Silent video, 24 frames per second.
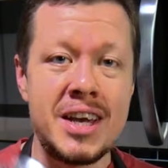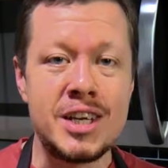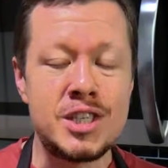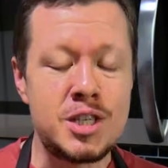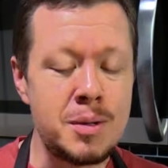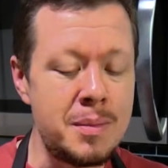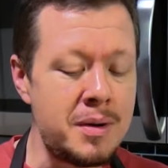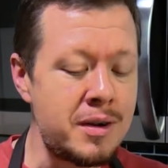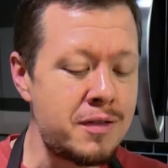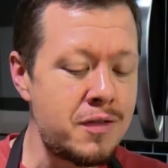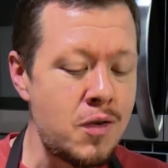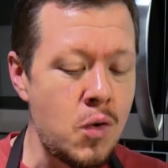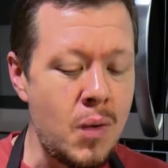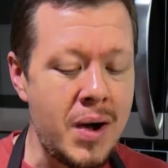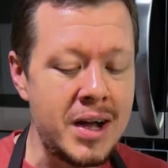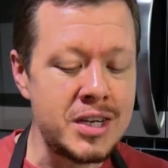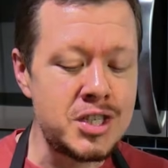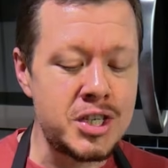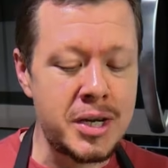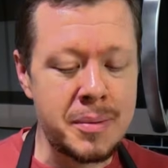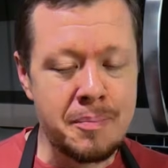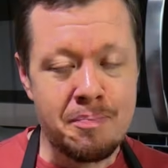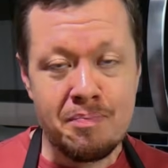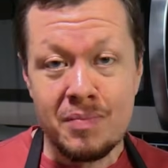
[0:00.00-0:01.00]
Thanks so much for
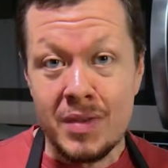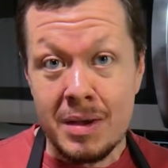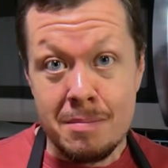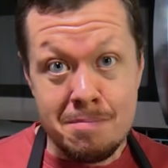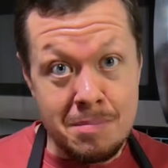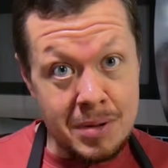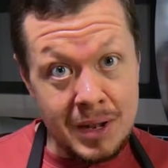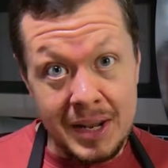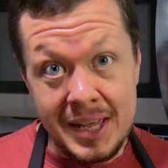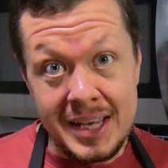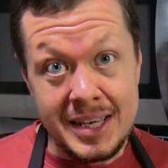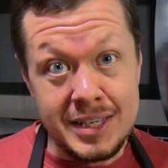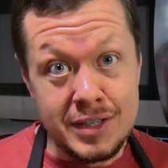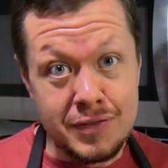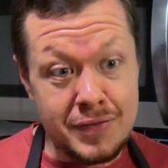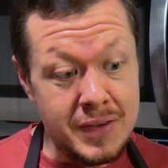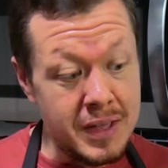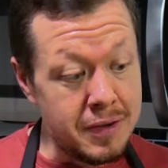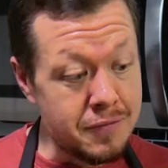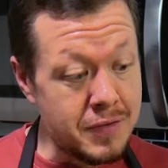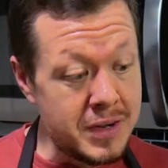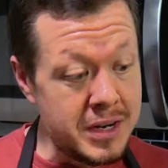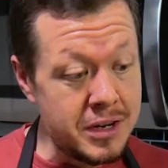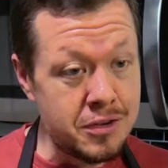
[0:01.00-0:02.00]
watching. Please
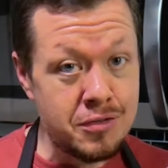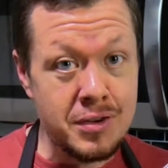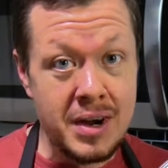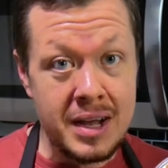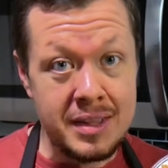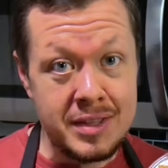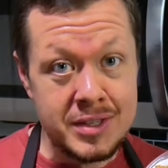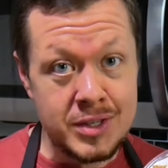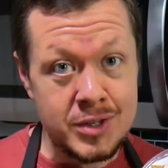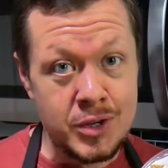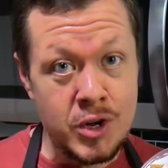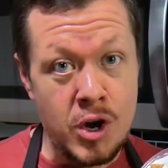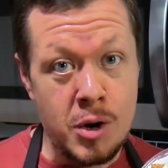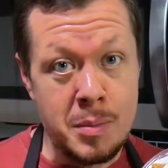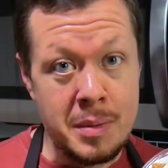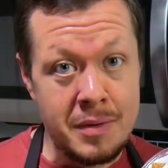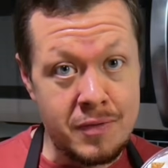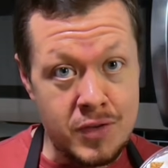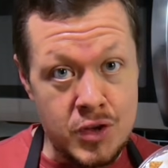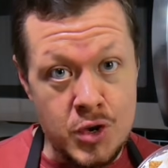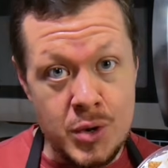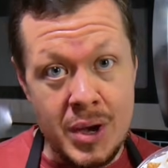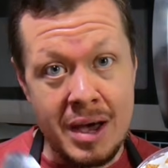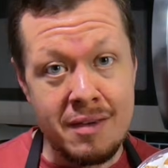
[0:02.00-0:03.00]
feel free to try this at home
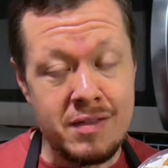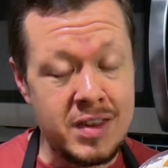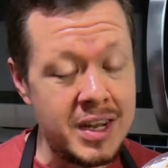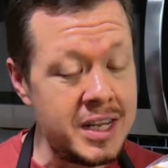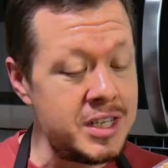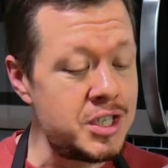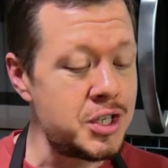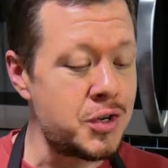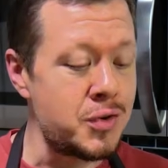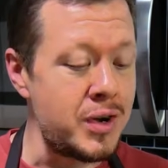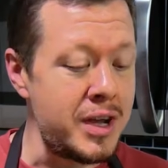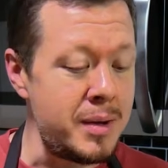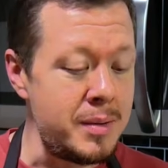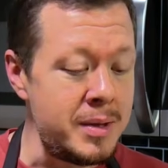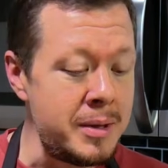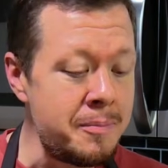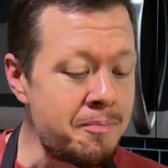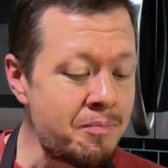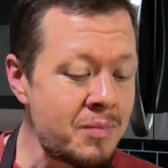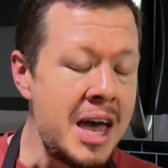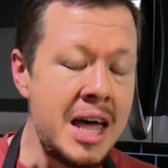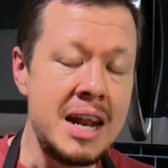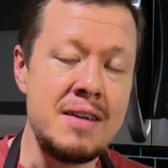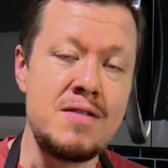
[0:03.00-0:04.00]
if you have the Ninja
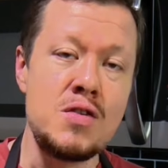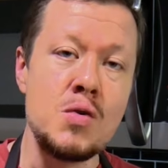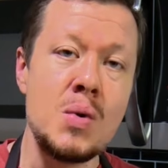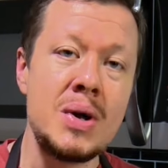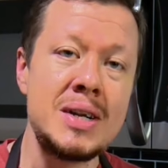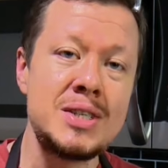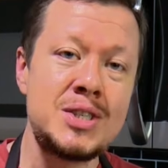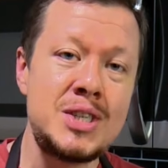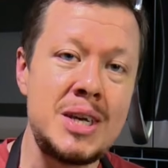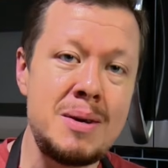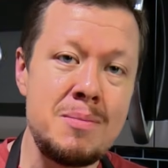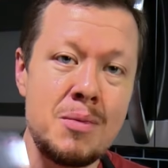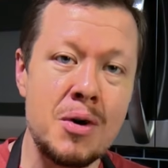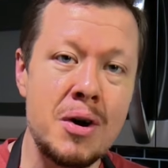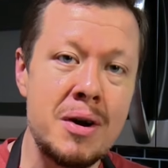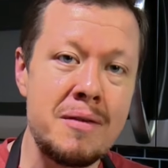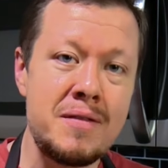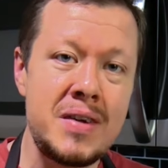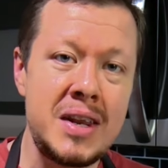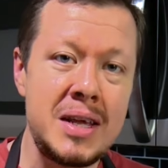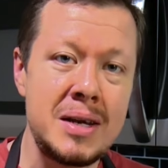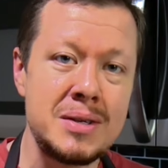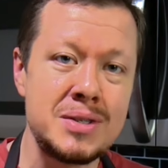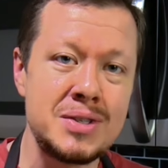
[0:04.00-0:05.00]
Creami. And if you want to see
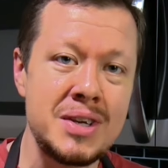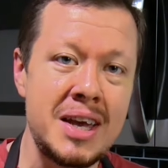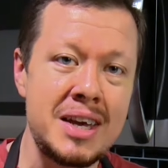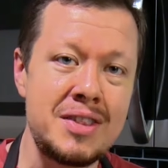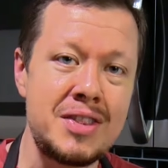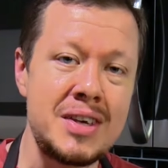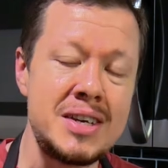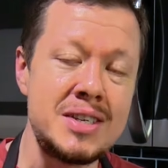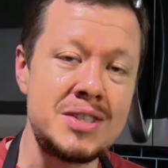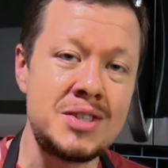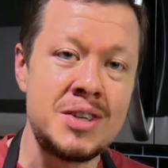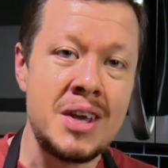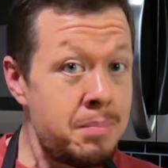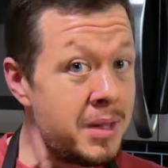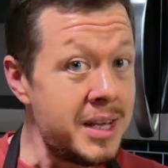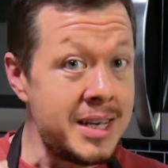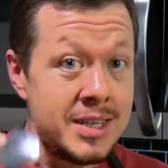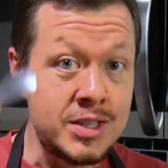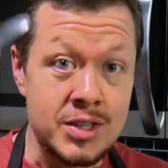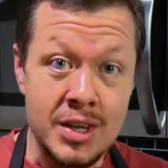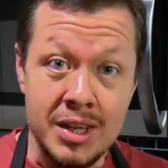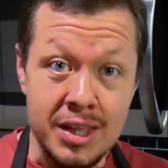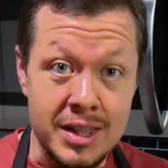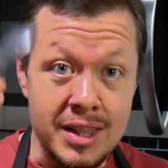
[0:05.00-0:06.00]
more videos like this,
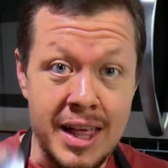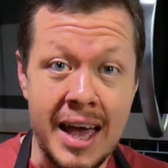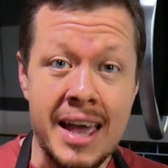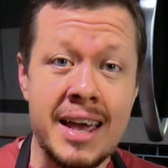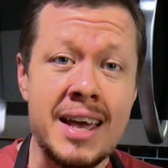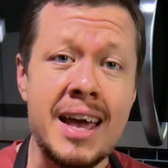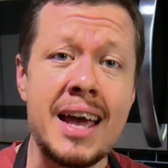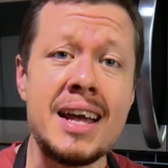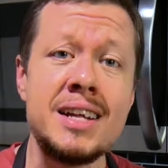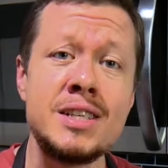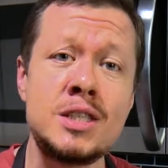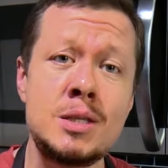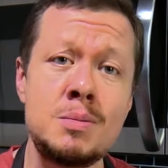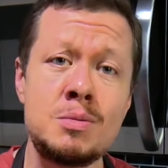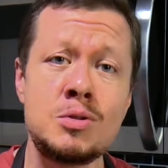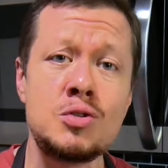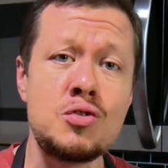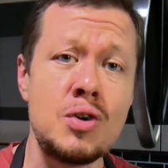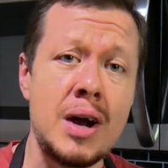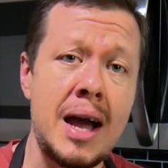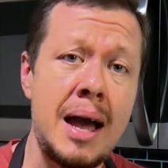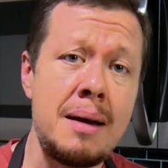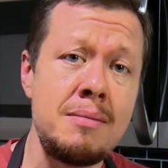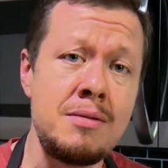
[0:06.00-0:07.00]
please like and
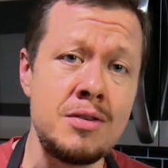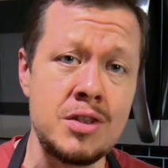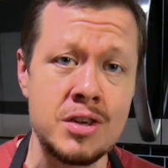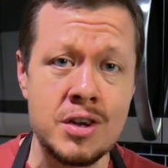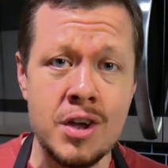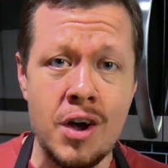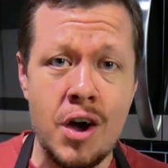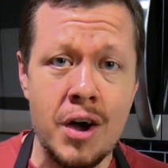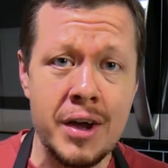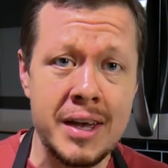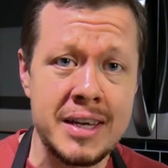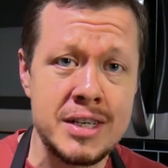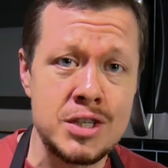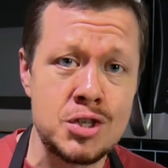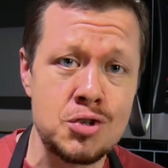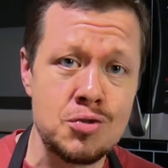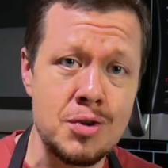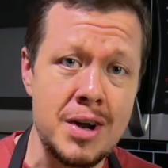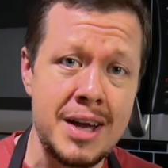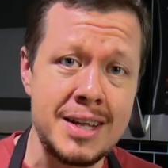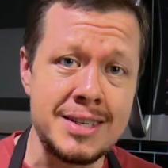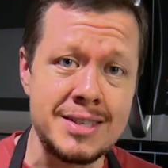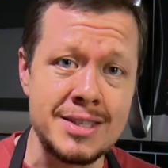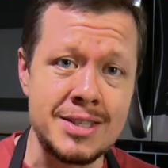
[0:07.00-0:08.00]
subscribe to the
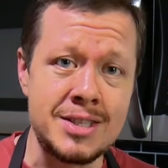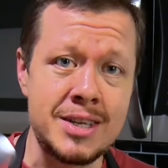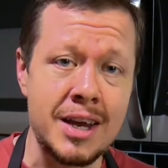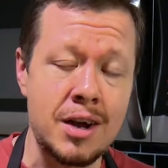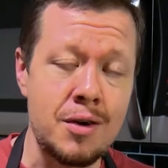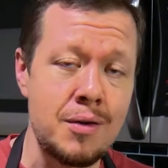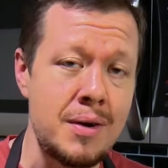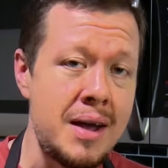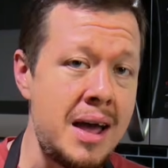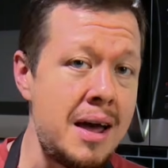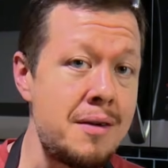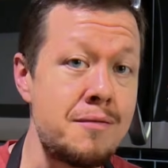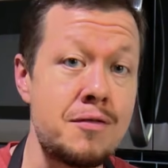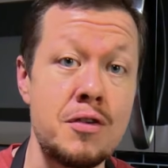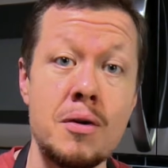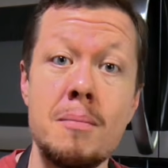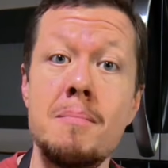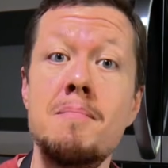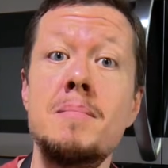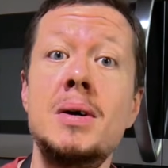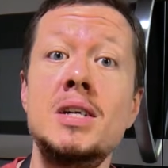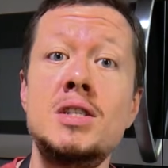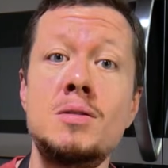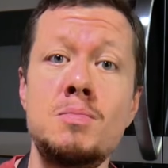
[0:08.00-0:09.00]
CogIsShred and stick around for
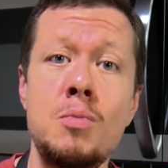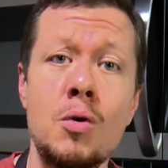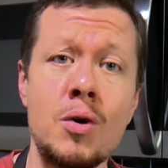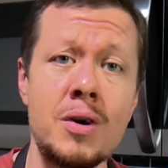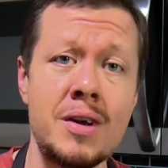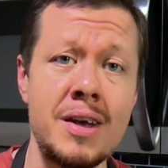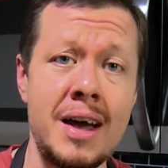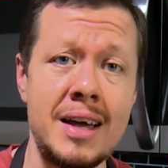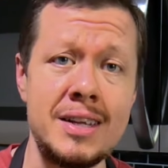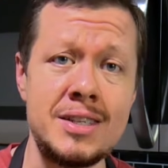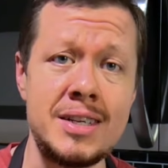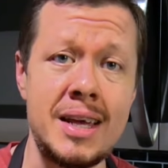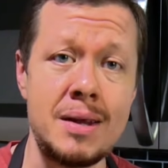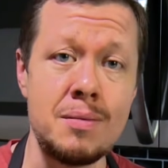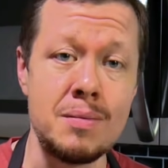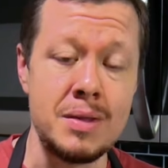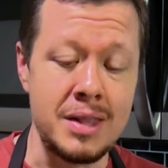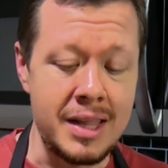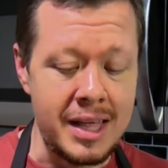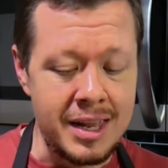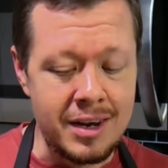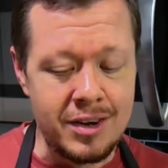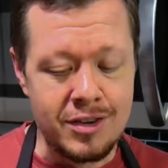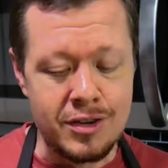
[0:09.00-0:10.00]
much more content
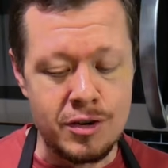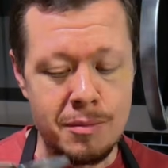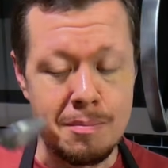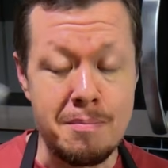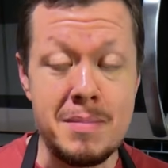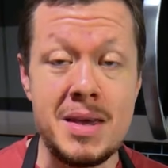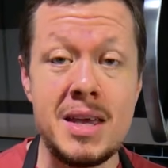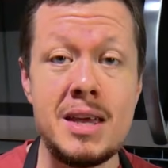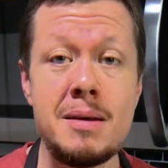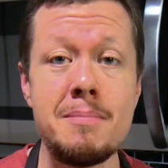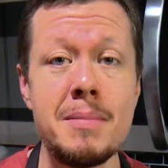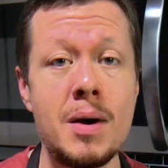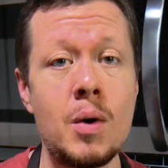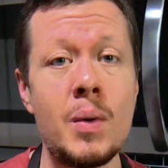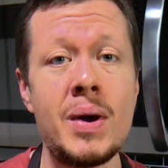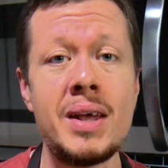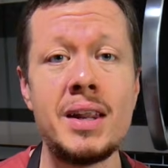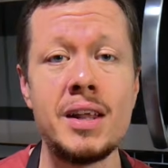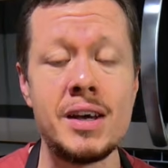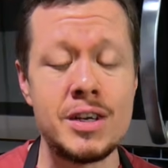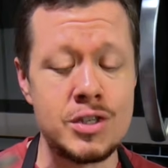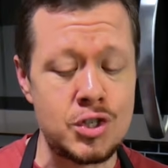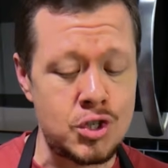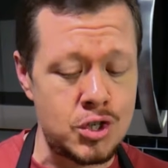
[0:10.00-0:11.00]
related to me, my
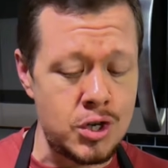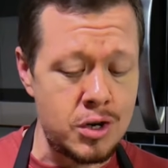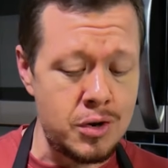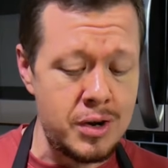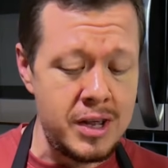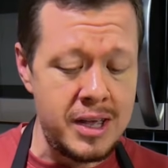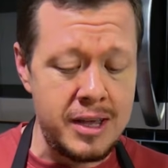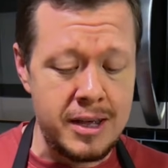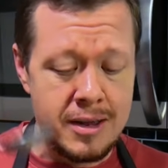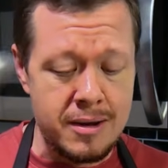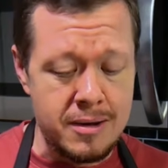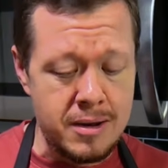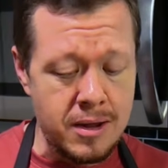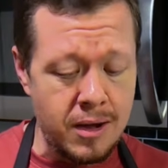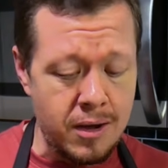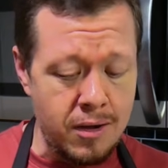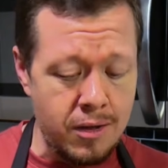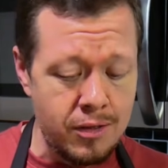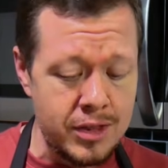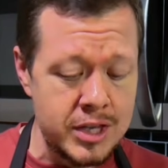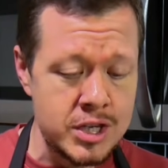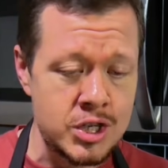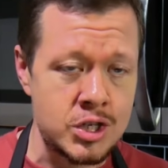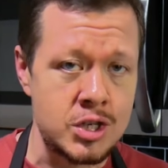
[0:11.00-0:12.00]
weight loss journey, and
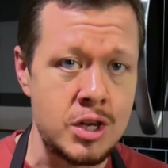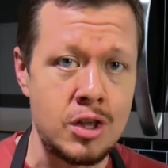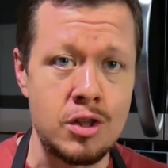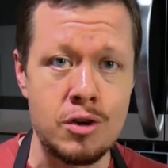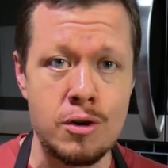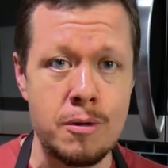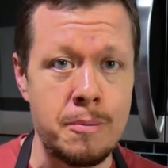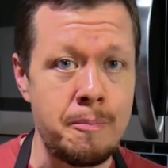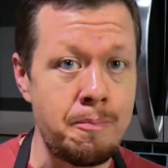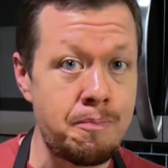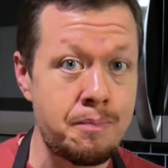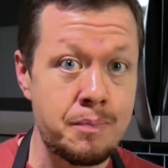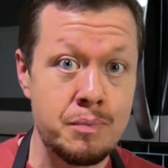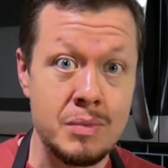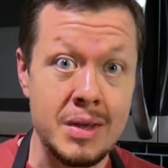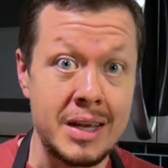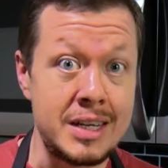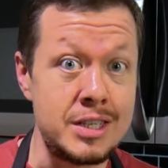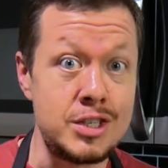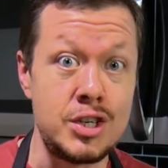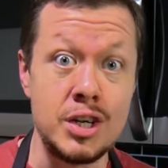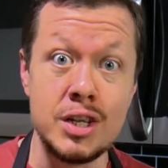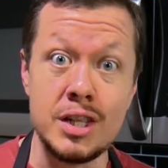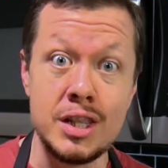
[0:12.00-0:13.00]
all this other
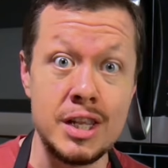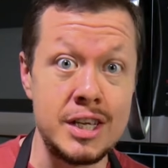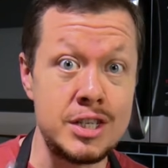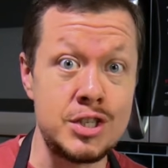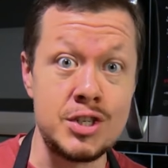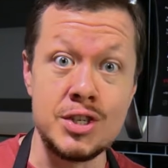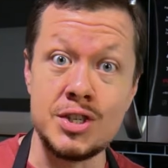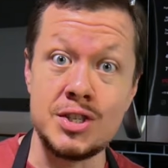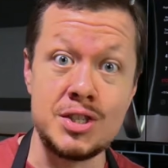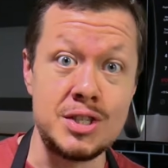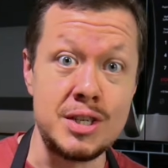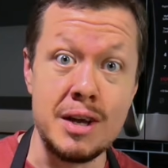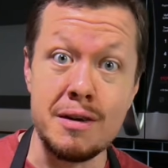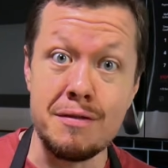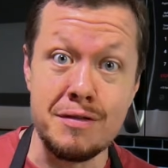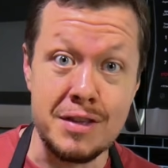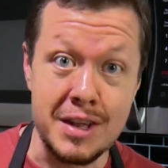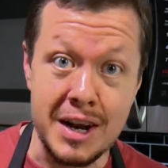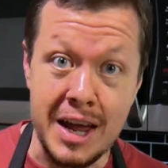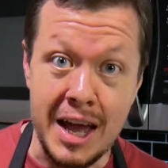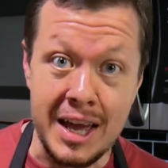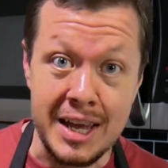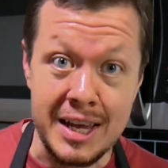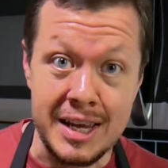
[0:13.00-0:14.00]
delicious stuff
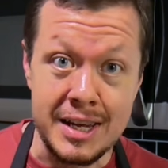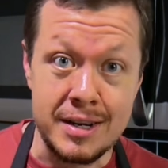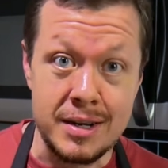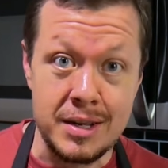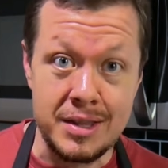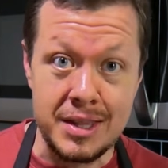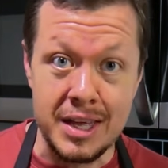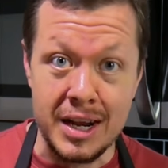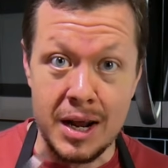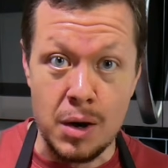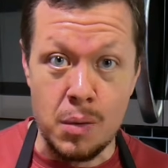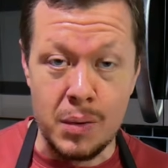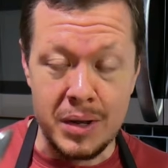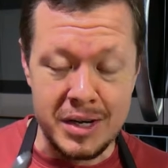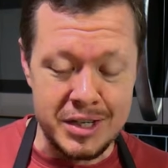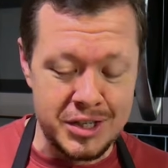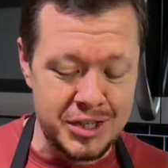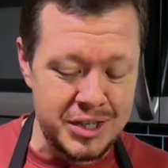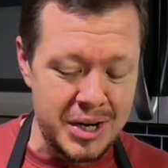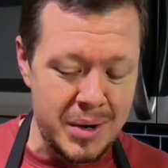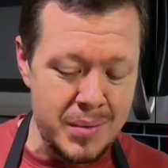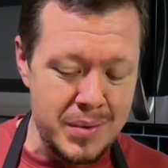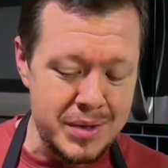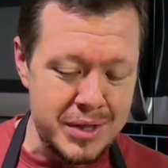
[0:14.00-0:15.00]
that I eat that I want
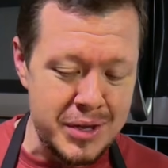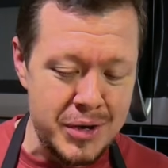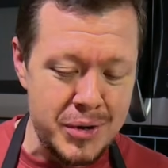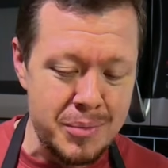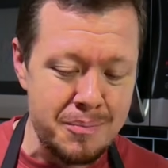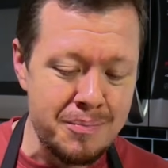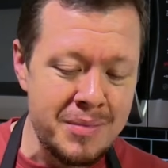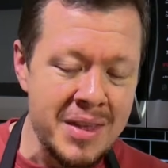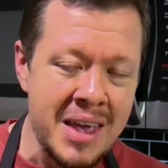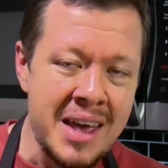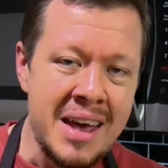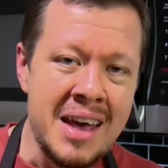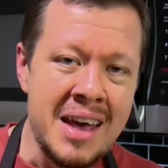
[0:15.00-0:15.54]
to share with you.